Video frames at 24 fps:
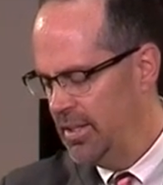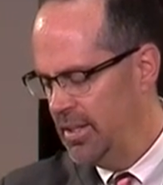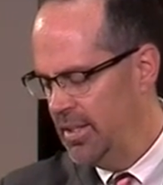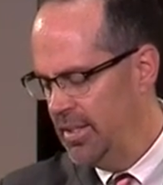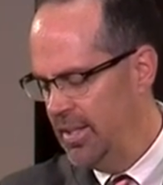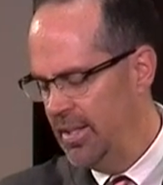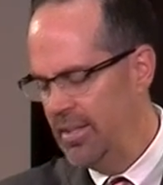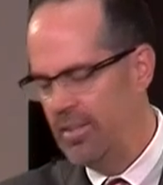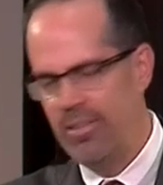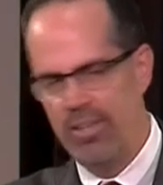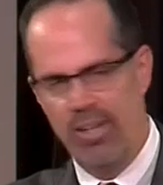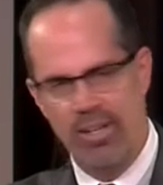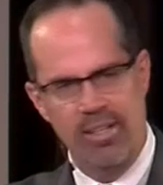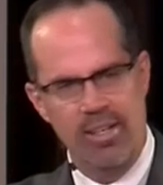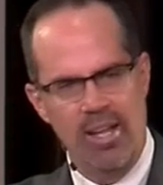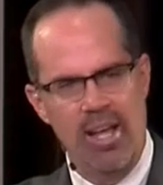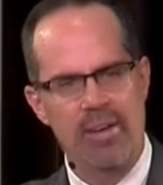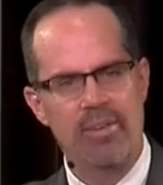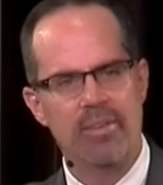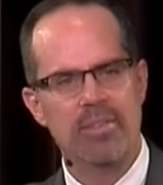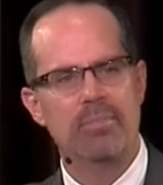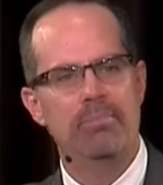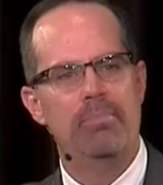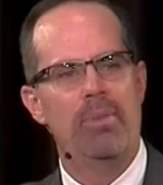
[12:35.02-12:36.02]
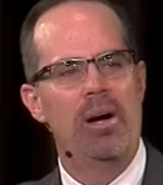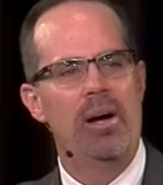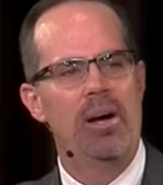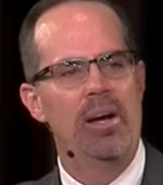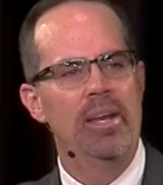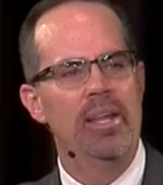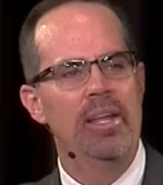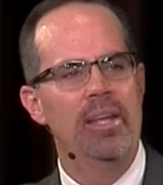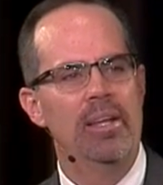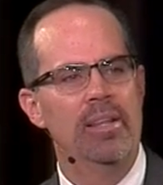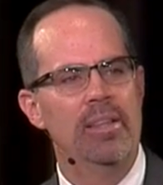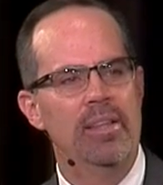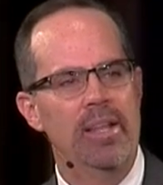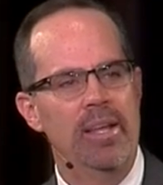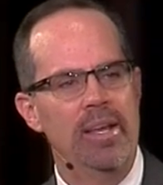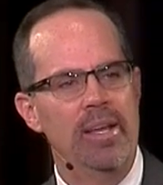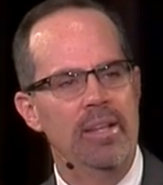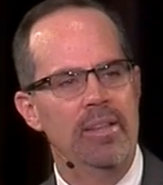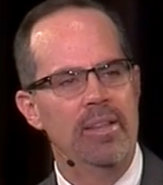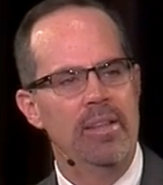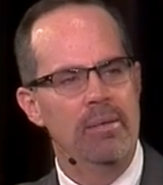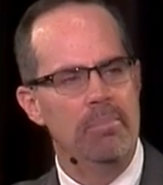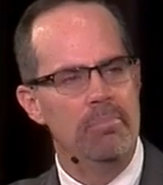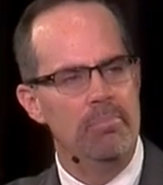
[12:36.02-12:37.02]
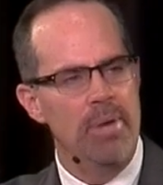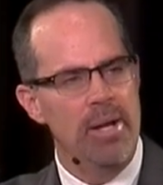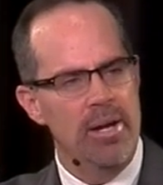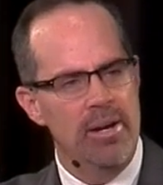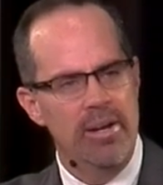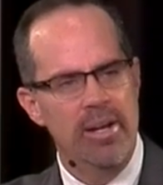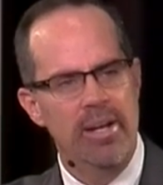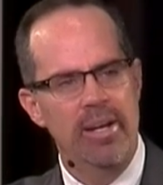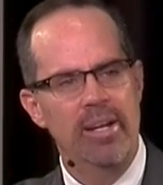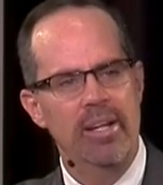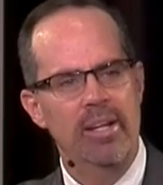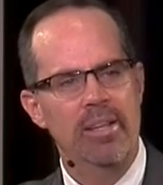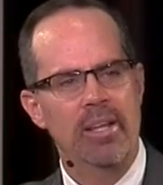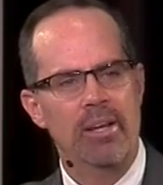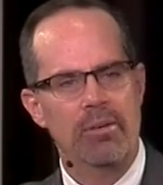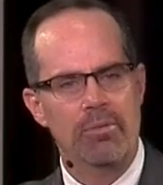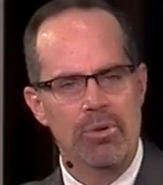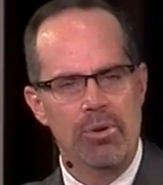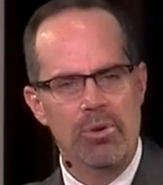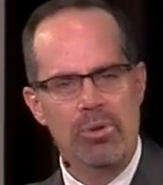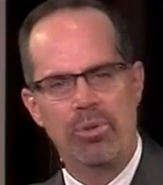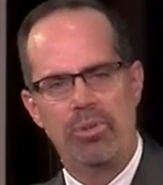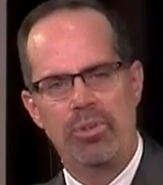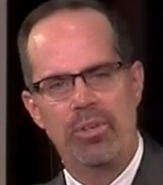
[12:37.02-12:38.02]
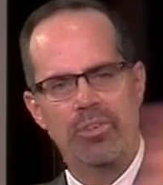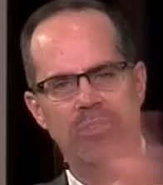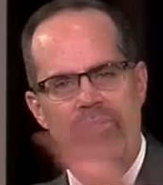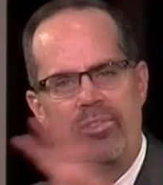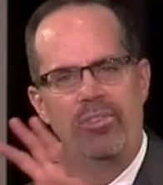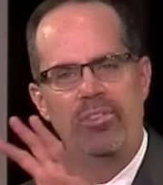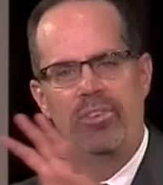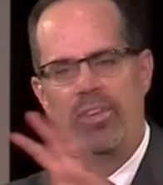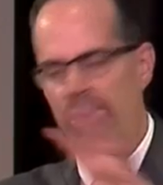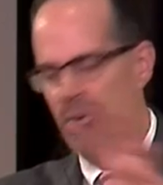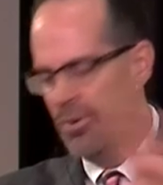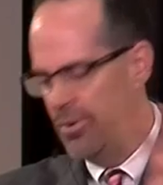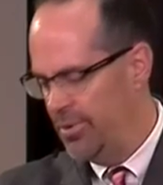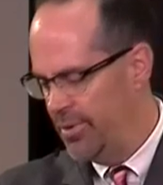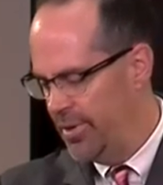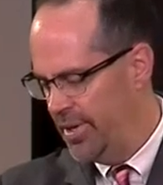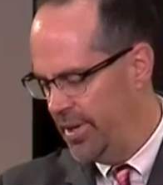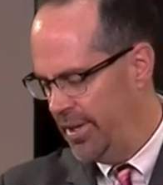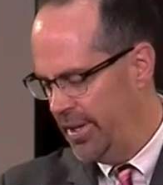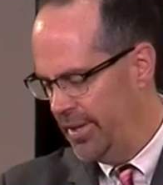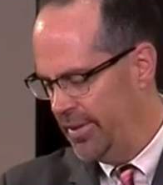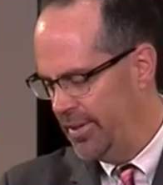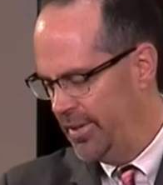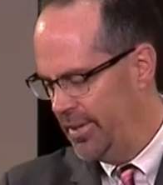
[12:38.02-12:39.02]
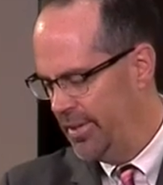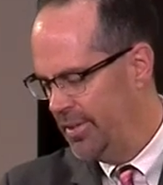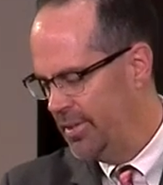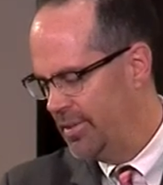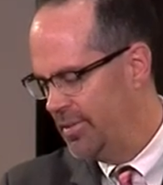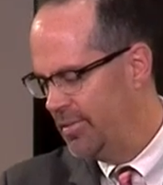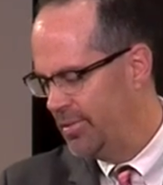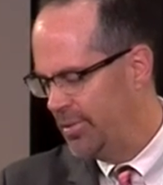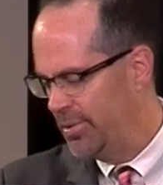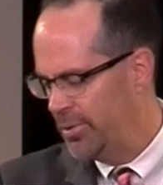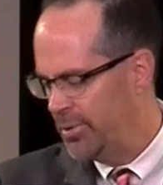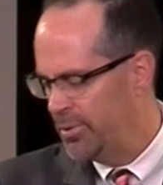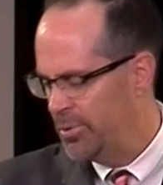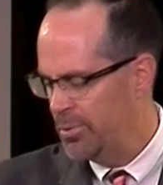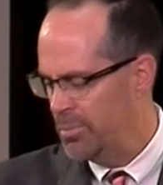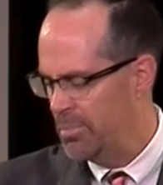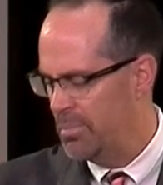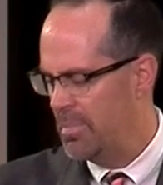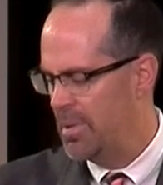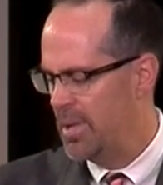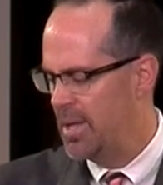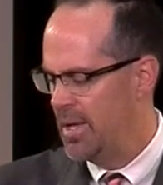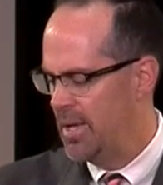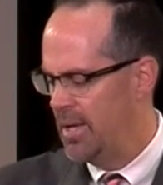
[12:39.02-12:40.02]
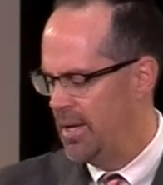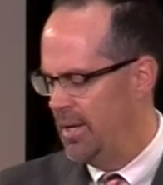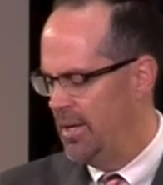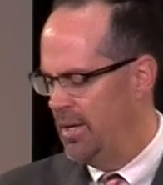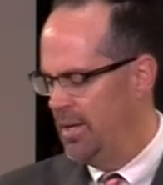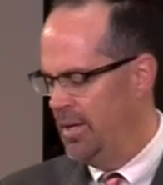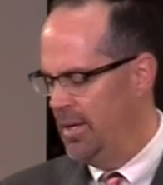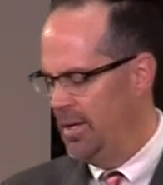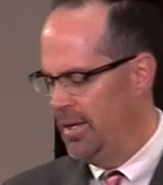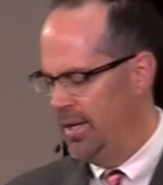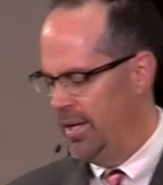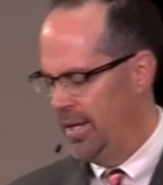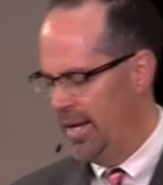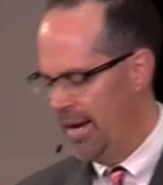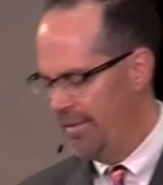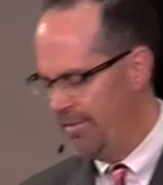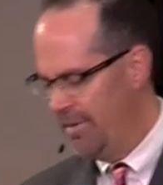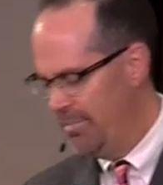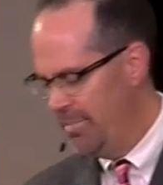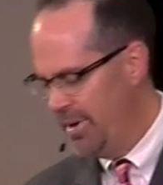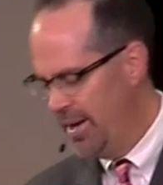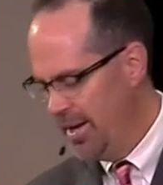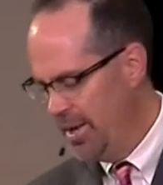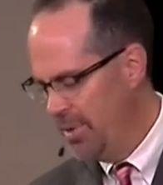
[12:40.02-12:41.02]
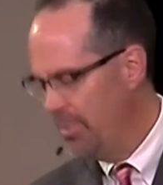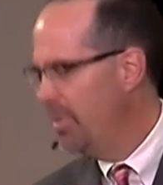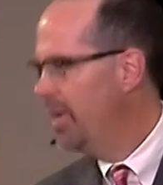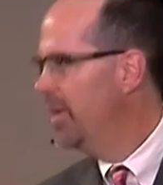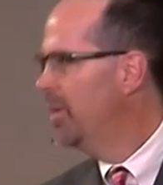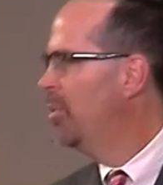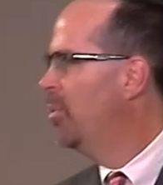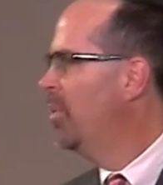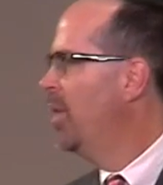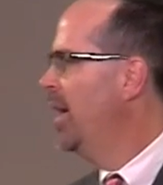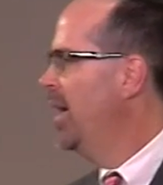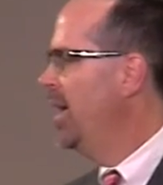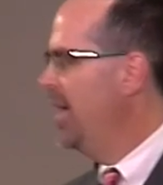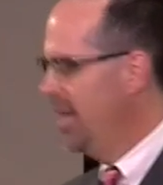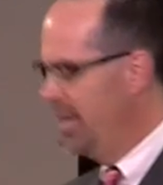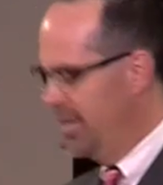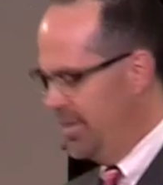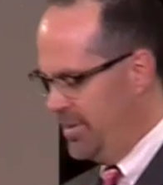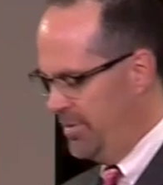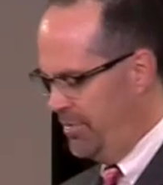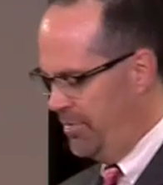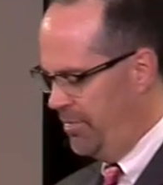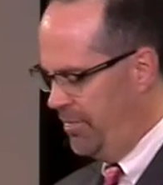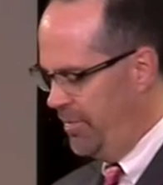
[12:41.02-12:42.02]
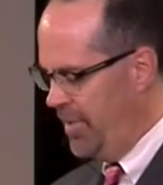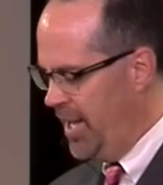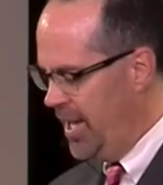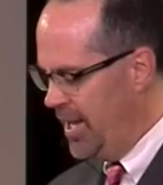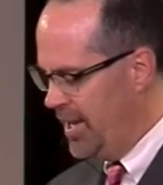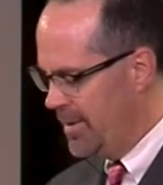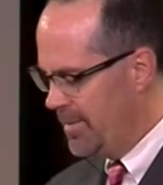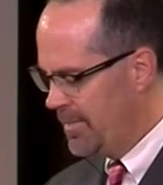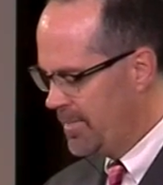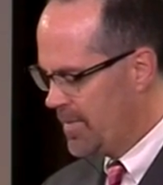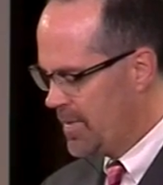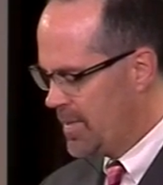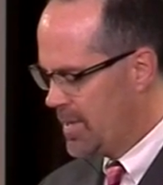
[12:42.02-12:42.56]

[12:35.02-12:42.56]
And they took down his body and they, they buried it and they rolled a stone the, in the tomb. And everybody went away in defeat.